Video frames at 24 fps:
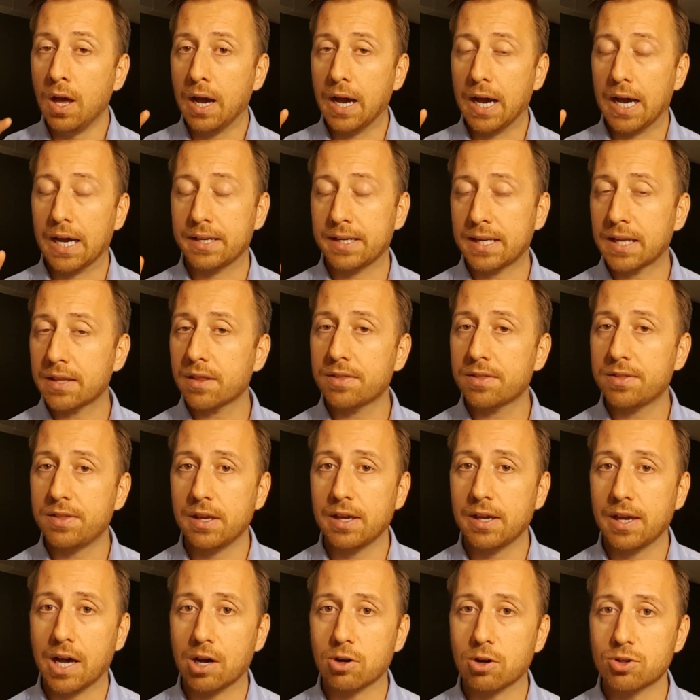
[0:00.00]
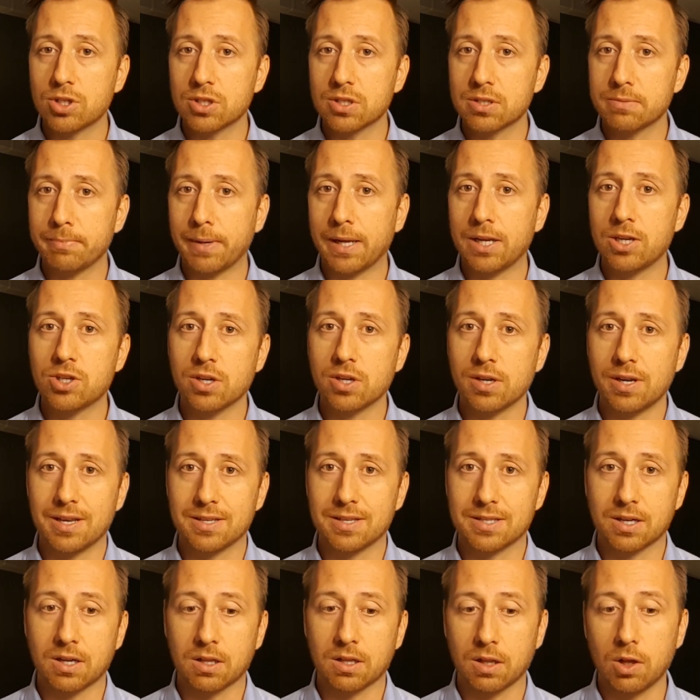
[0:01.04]
Another thing I'll just mention as
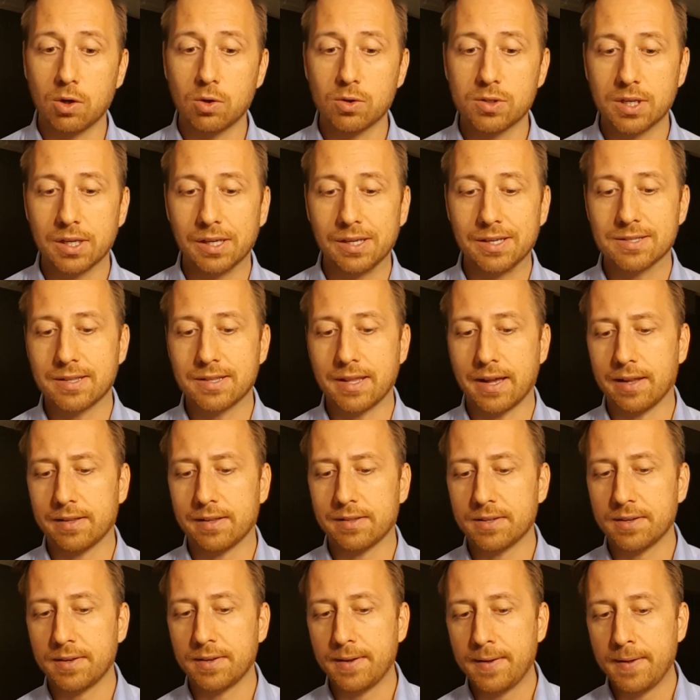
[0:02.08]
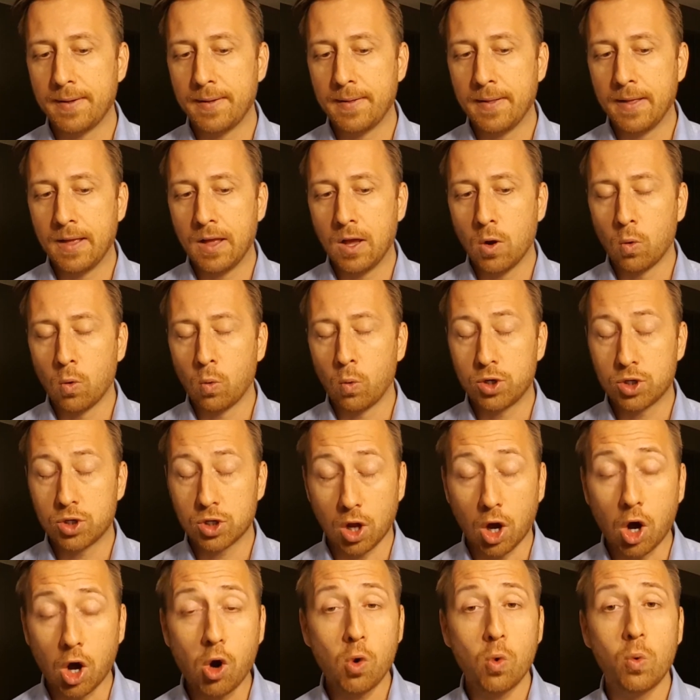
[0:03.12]
a closing is that we should
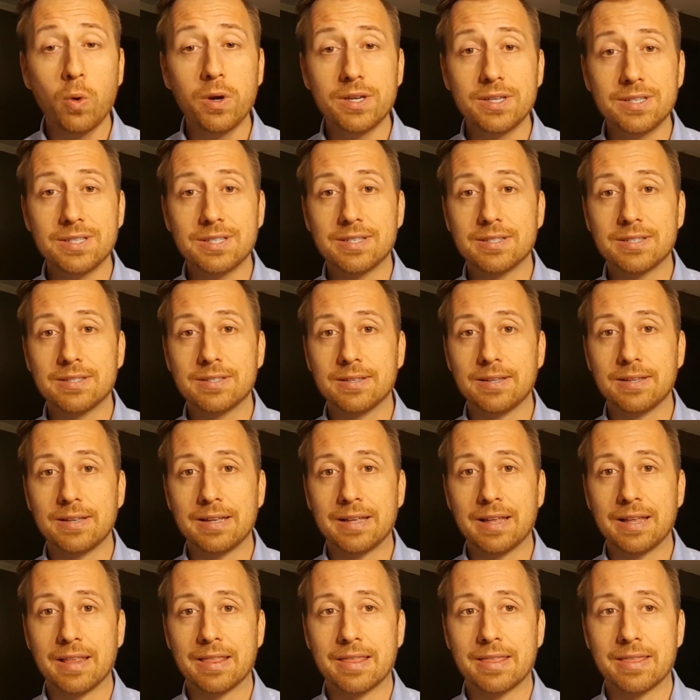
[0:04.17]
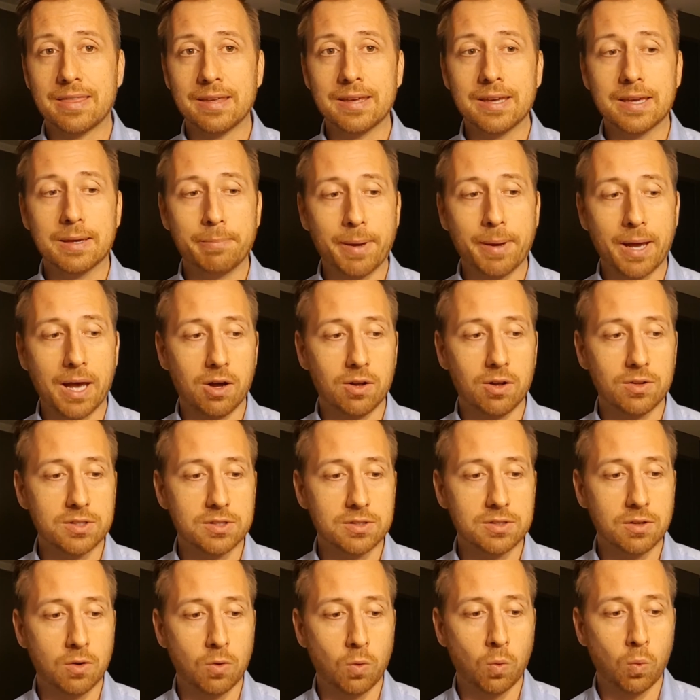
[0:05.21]
always think
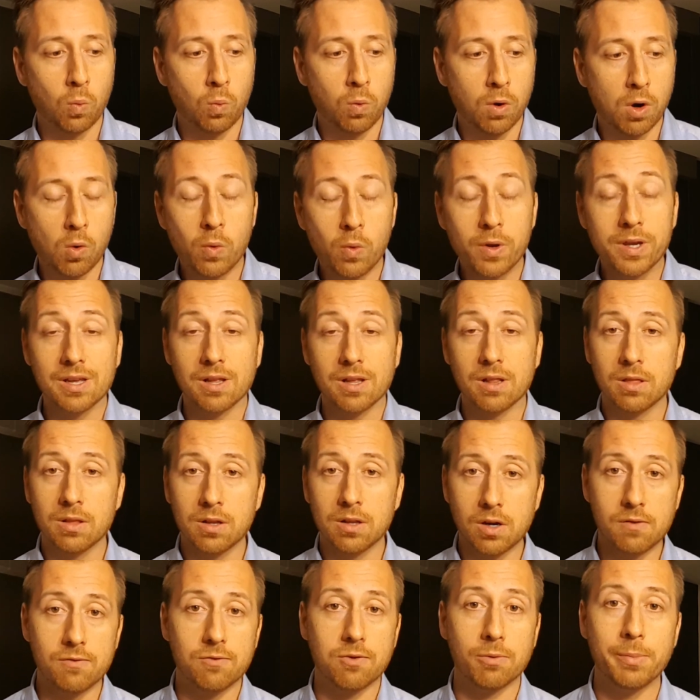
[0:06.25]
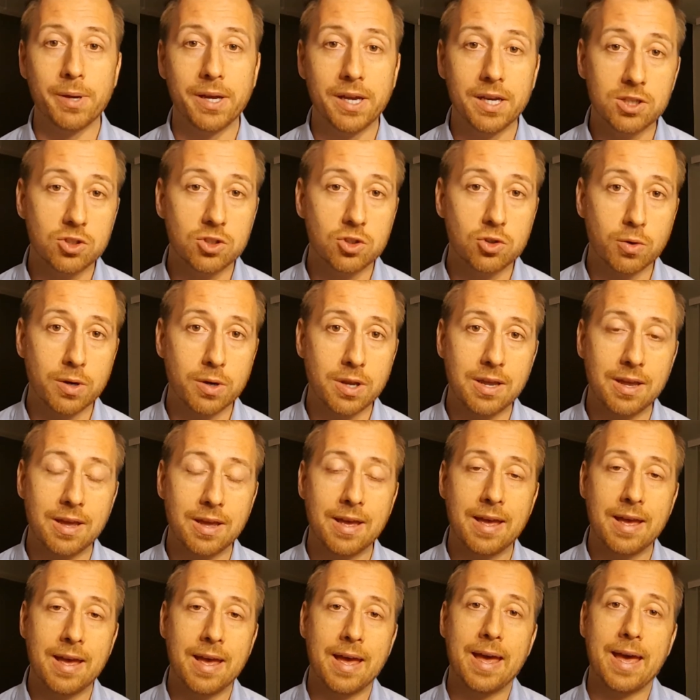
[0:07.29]
about what we can learn from history
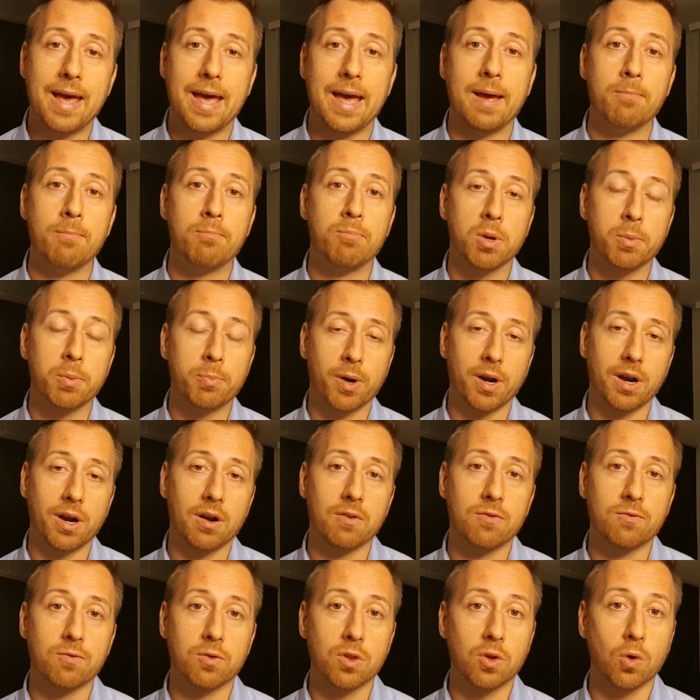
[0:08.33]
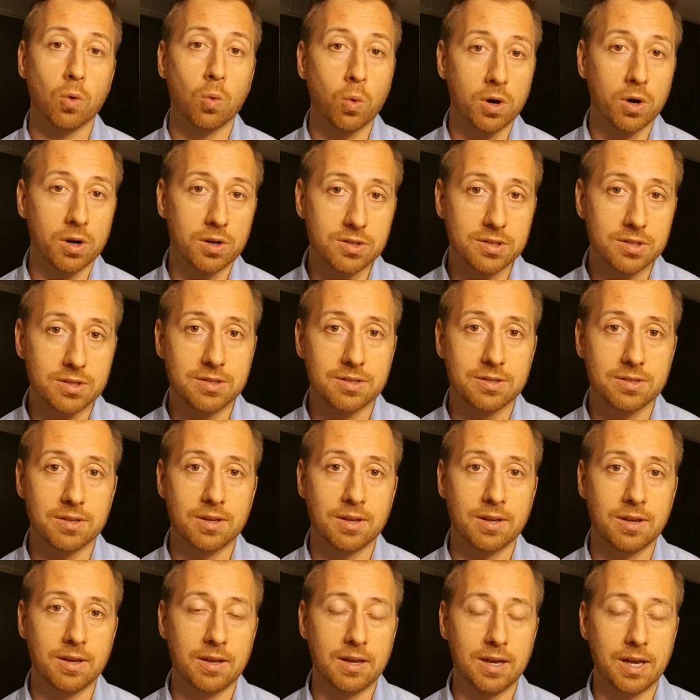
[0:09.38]
and prepare for the worst
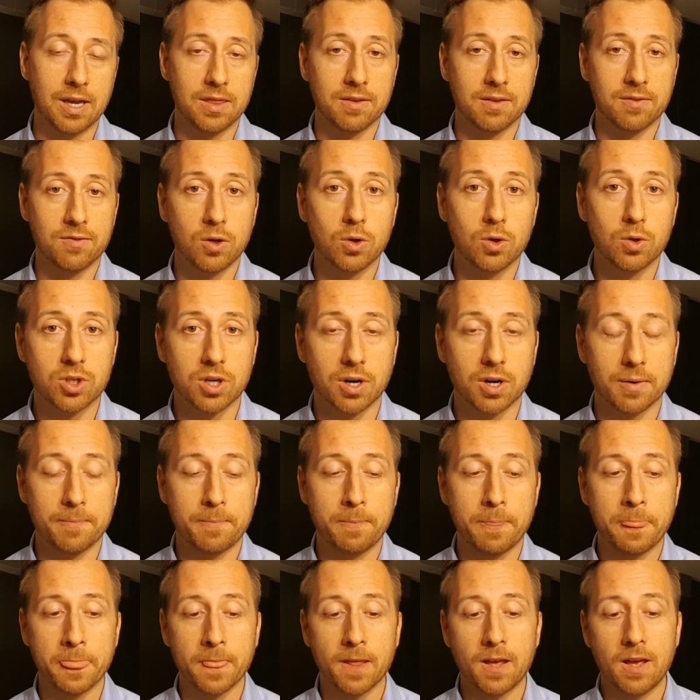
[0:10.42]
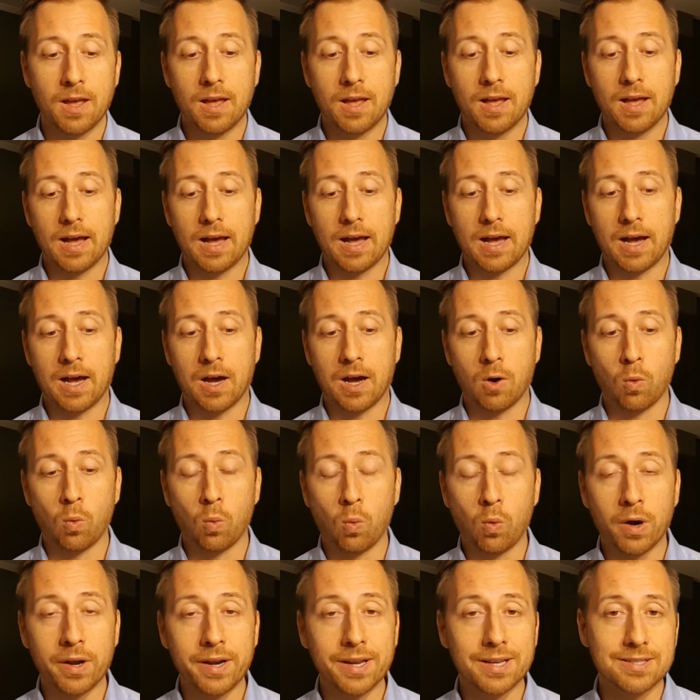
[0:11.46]
in the future.
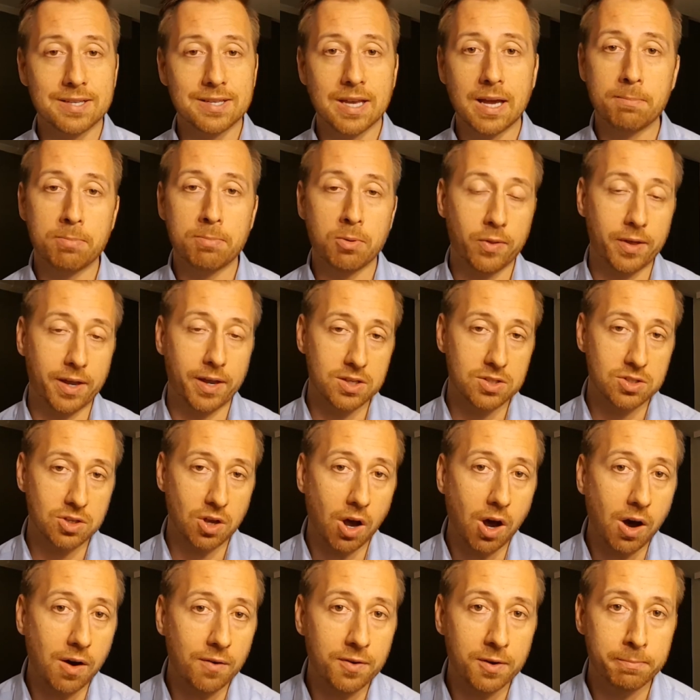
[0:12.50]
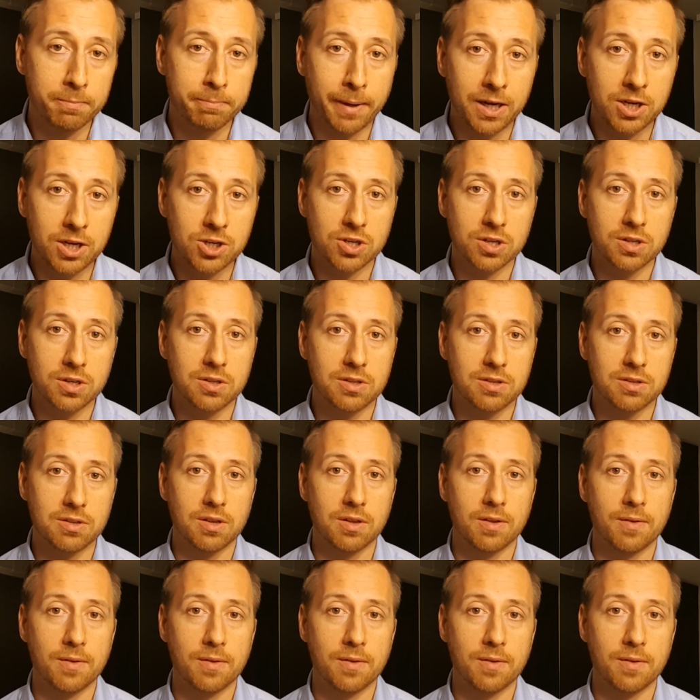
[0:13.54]
One example that is often mentioned